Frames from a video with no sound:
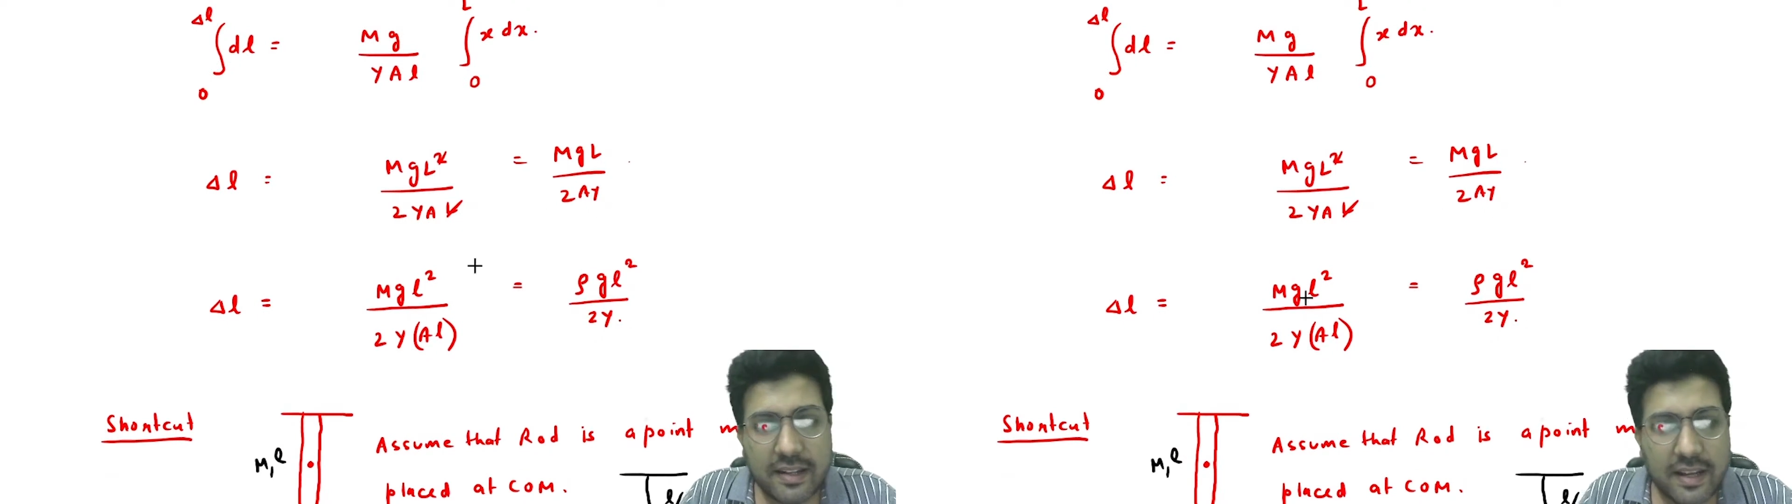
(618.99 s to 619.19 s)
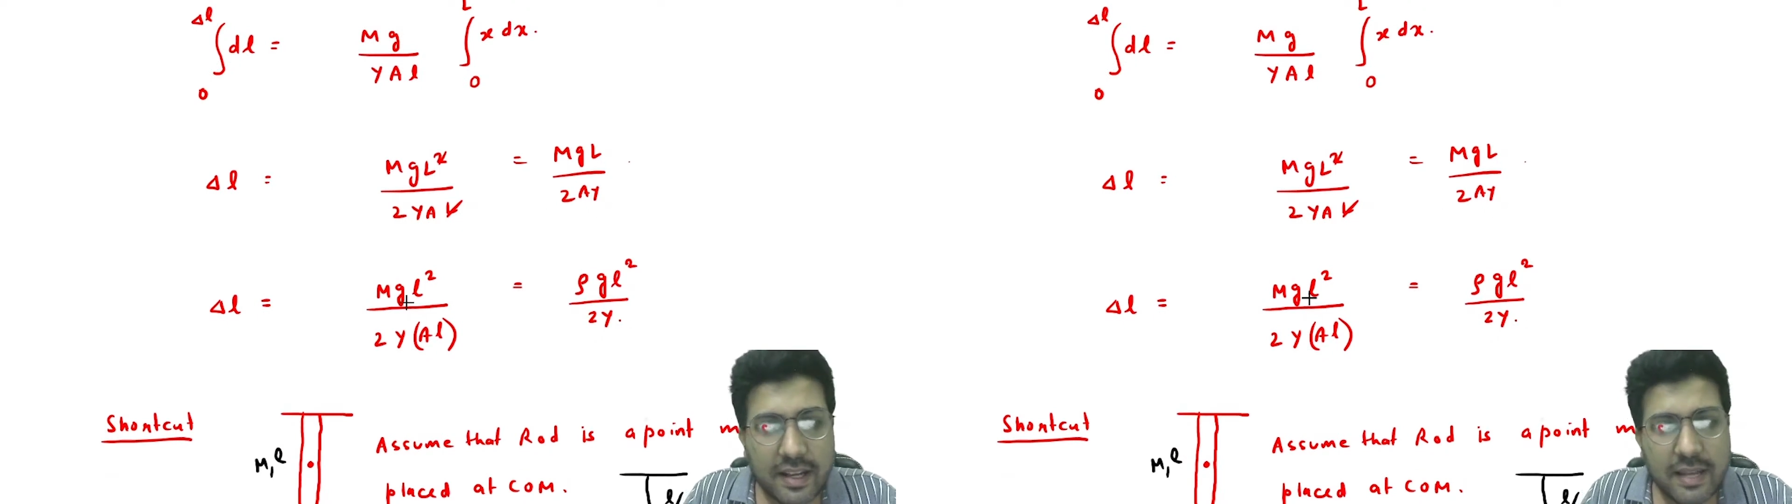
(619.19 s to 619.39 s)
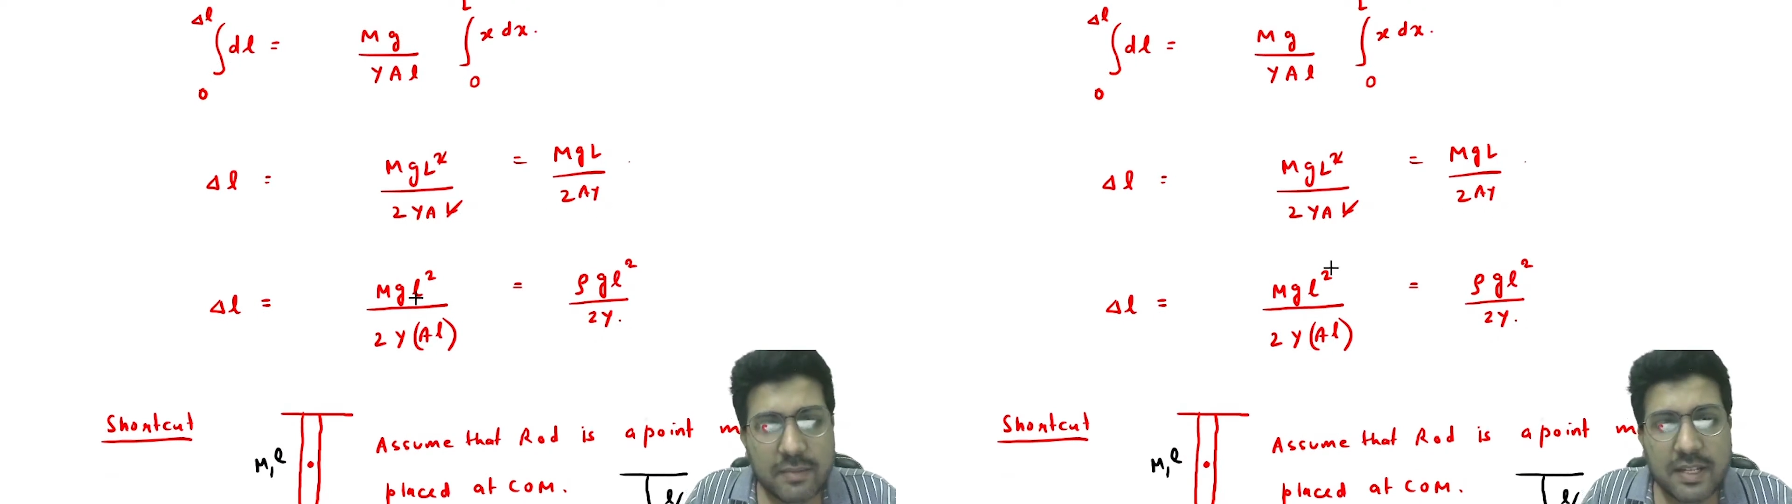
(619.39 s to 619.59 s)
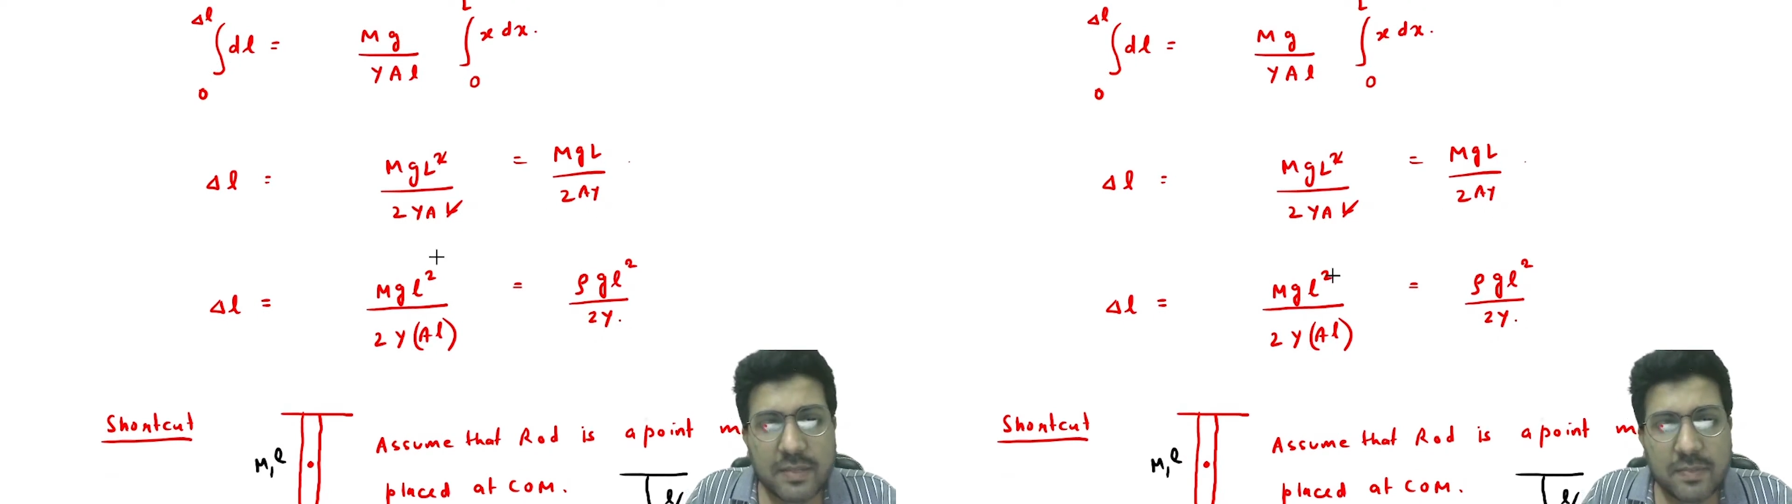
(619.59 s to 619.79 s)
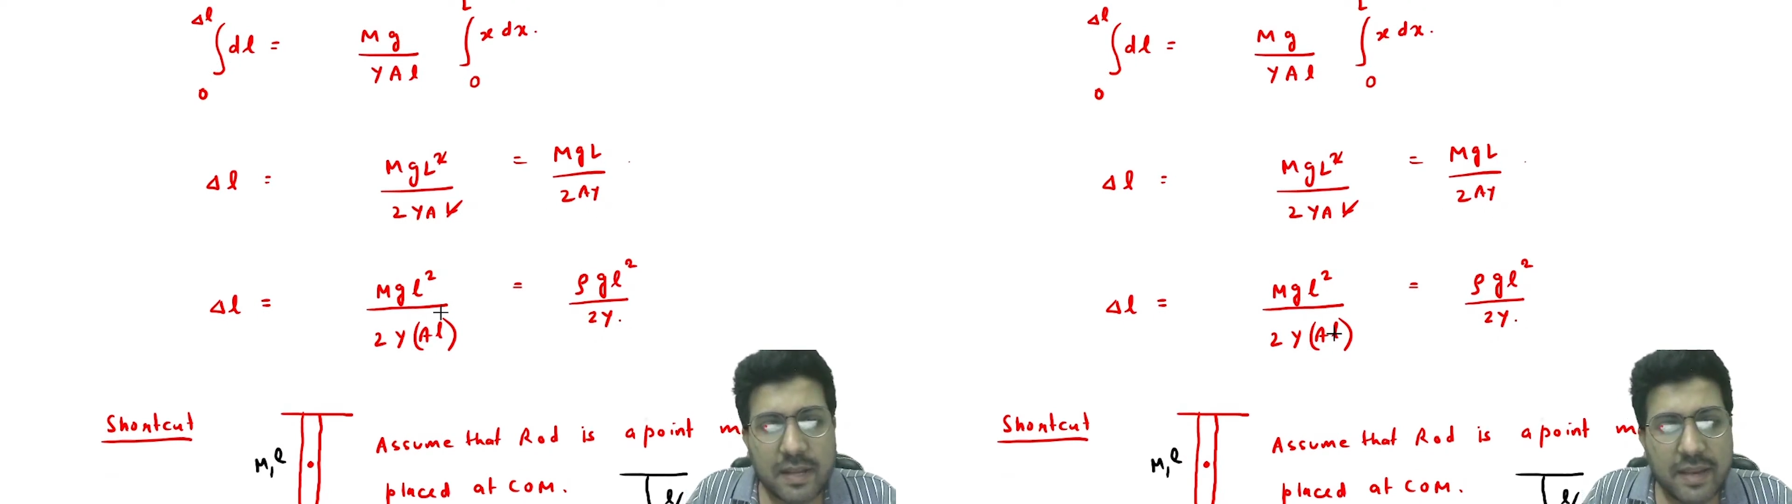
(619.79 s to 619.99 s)
again
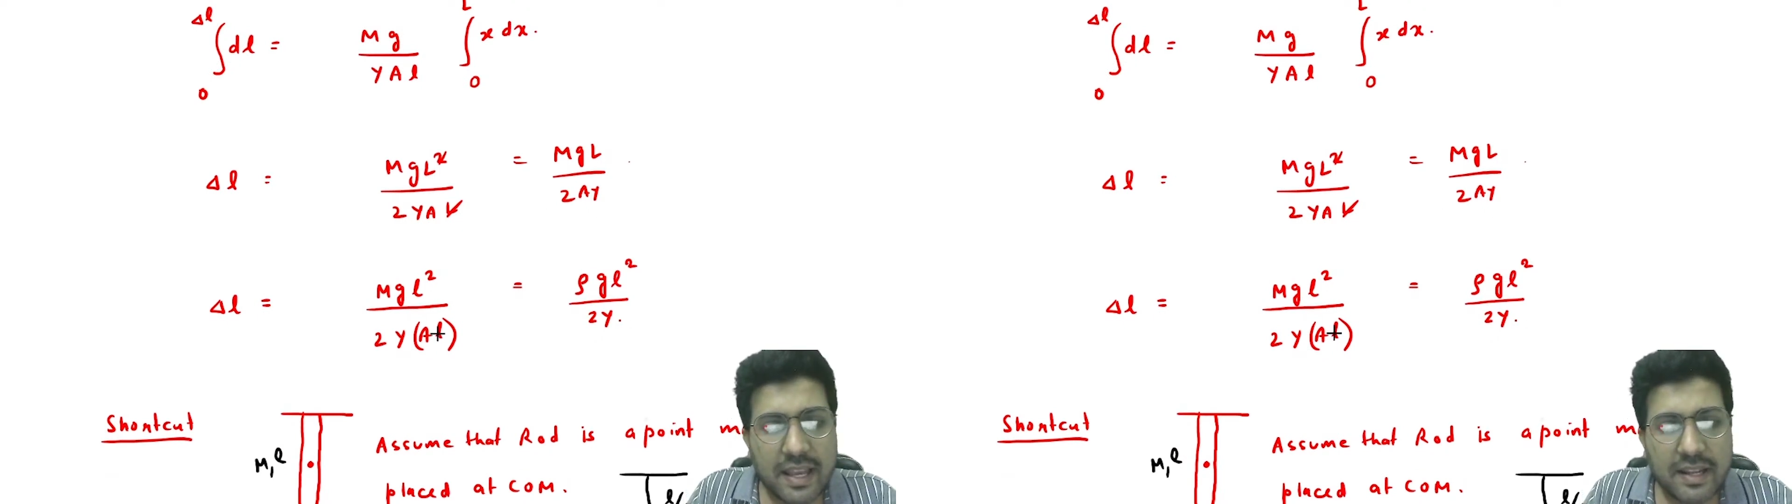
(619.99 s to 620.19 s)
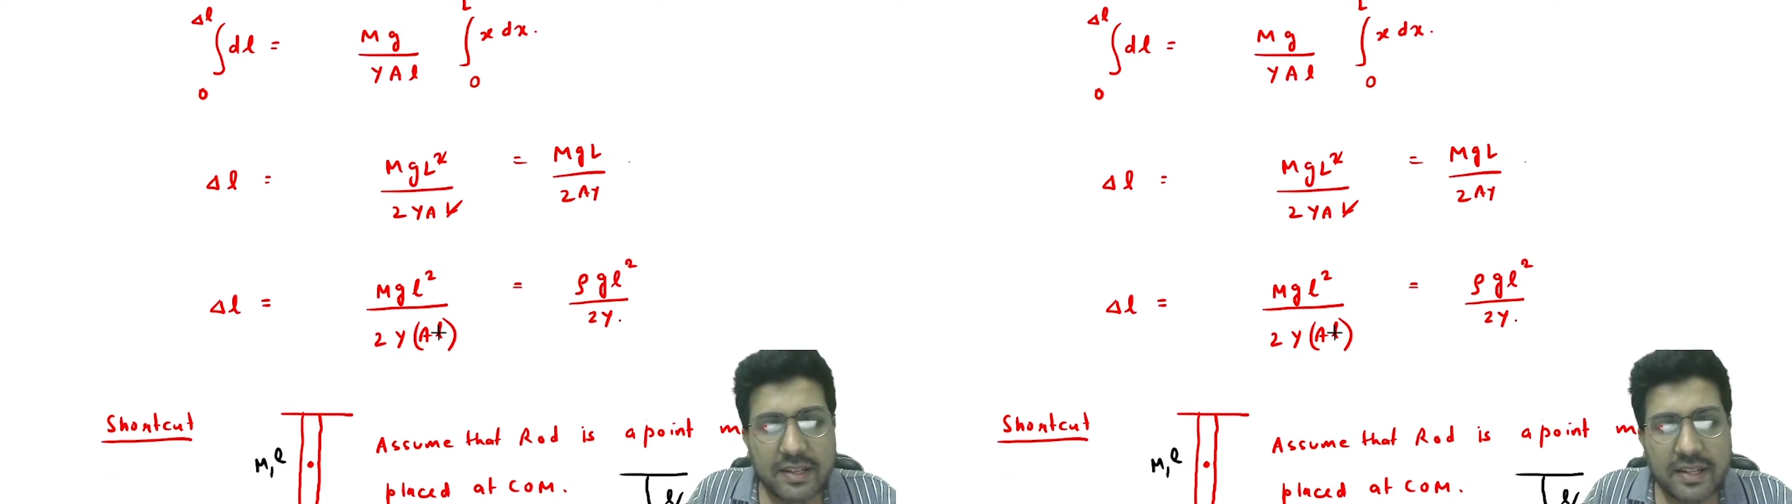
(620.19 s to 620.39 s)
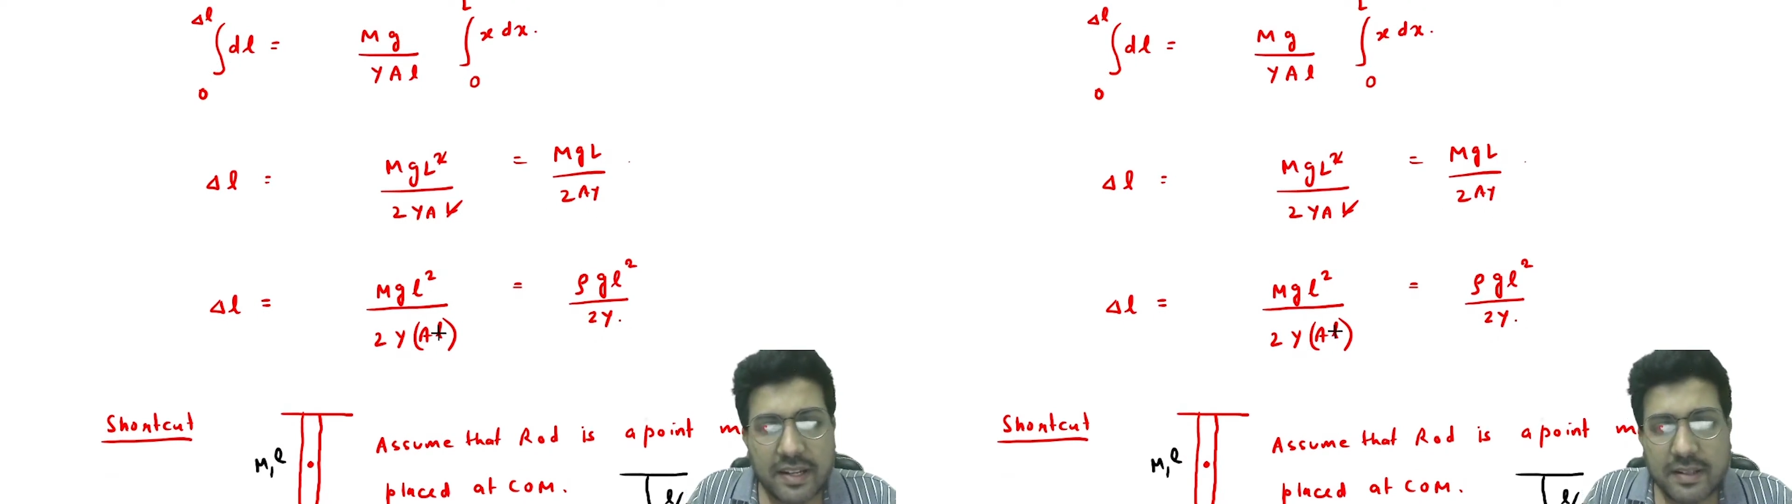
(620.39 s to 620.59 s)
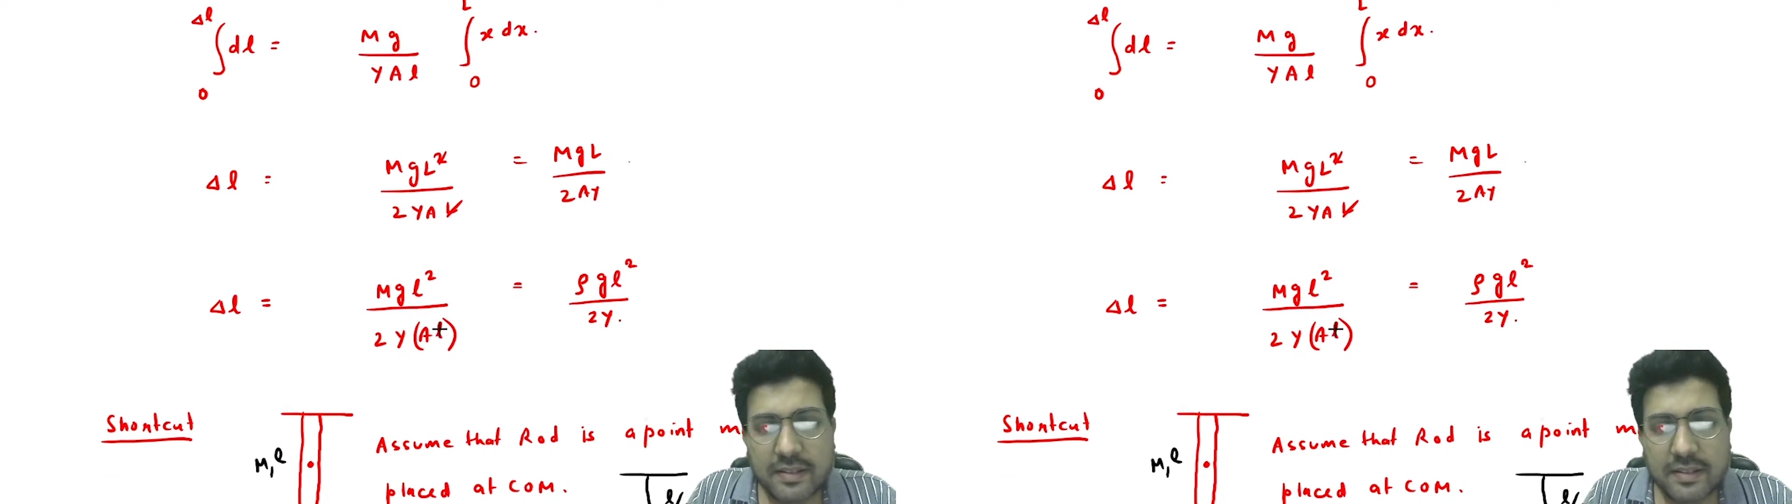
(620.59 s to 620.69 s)
multiply by L and L,